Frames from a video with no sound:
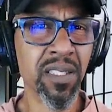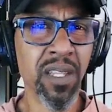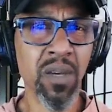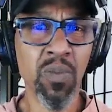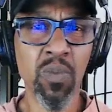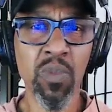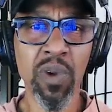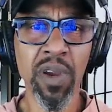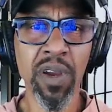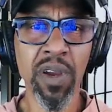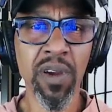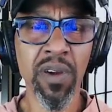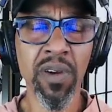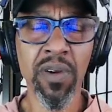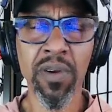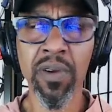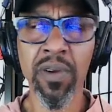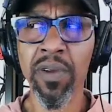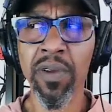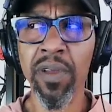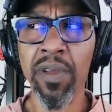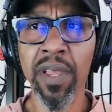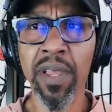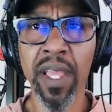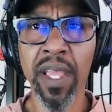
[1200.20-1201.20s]

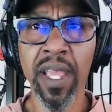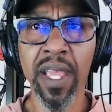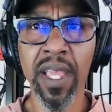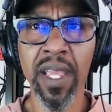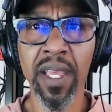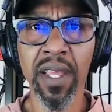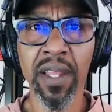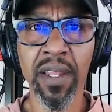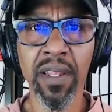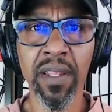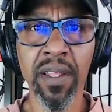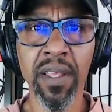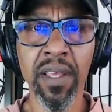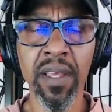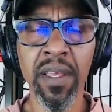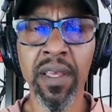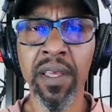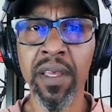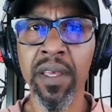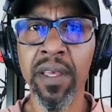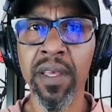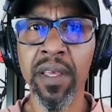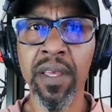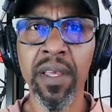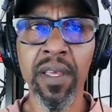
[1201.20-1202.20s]
somewhere, and
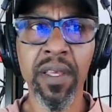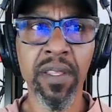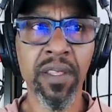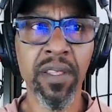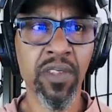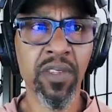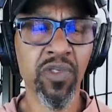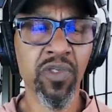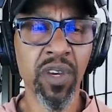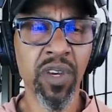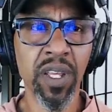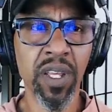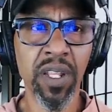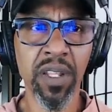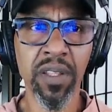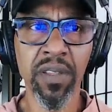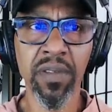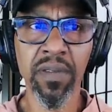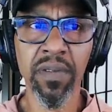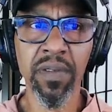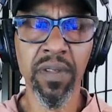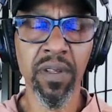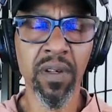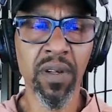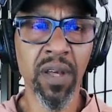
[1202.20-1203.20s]
the
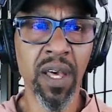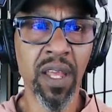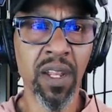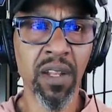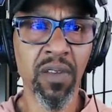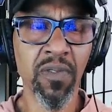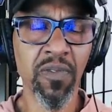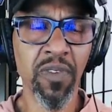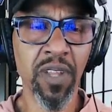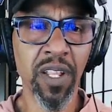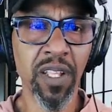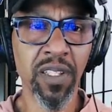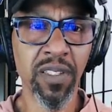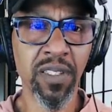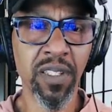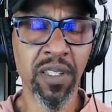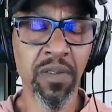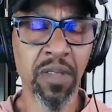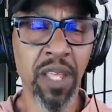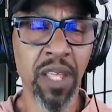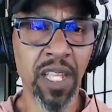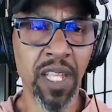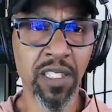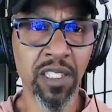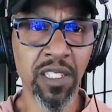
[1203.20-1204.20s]
train, I don't know if it
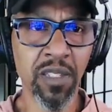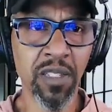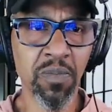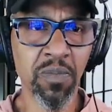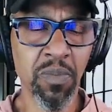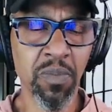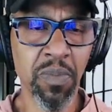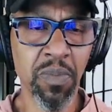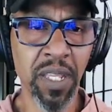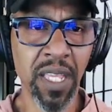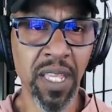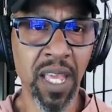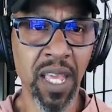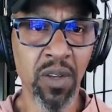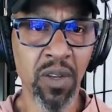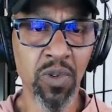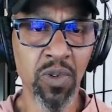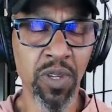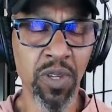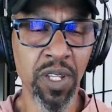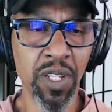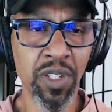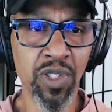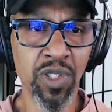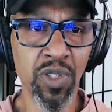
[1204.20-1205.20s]
has some
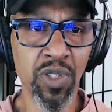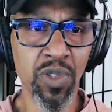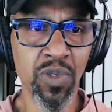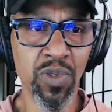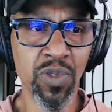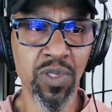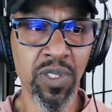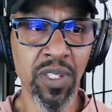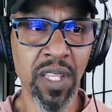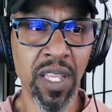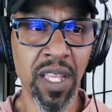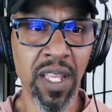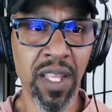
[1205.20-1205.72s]
mechanical issues,